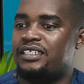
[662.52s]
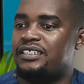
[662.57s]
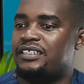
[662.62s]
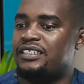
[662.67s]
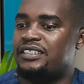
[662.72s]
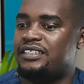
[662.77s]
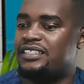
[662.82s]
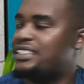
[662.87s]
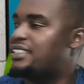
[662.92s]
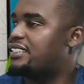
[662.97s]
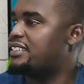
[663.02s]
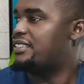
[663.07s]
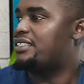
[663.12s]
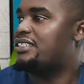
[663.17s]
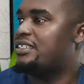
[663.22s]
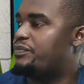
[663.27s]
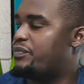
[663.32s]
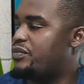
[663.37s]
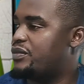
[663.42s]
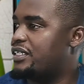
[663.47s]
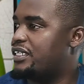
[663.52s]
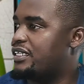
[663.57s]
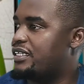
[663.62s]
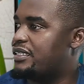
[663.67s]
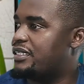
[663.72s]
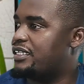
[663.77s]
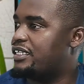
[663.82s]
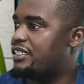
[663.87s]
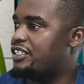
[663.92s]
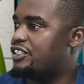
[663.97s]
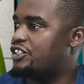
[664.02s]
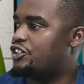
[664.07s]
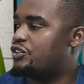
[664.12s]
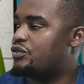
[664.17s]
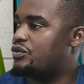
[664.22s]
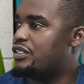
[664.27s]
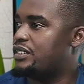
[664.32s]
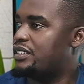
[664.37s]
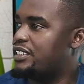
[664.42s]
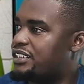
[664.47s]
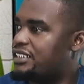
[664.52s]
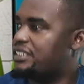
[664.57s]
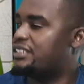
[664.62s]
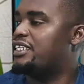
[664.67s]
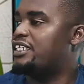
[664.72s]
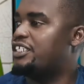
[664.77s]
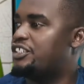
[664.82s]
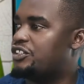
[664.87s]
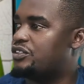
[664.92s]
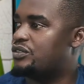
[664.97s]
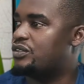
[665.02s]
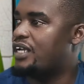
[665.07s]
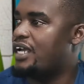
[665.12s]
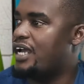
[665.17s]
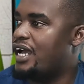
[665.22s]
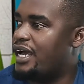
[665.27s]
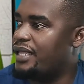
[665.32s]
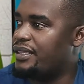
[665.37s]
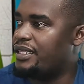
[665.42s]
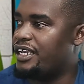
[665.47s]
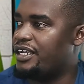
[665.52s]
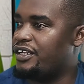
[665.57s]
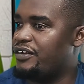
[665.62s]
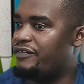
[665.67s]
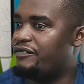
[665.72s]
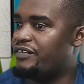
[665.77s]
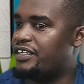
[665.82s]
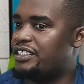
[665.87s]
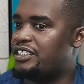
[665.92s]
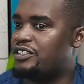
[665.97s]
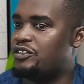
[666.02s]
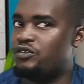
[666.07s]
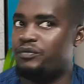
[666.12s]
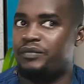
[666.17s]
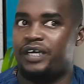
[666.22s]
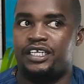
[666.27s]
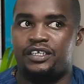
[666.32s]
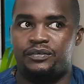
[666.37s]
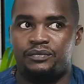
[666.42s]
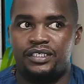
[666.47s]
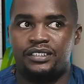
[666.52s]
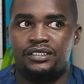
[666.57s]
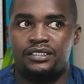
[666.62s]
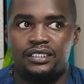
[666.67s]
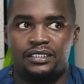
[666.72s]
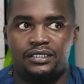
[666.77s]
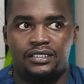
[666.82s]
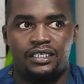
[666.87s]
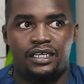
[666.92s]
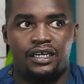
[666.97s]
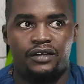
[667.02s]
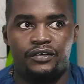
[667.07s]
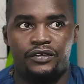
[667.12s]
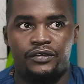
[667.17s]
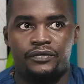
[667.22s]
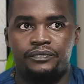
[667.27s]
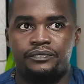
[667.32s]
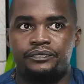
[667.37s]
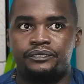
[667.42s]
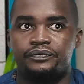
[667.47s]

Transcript: what, this is the issue. This is the issue. At the end of it, you might miss the scenario.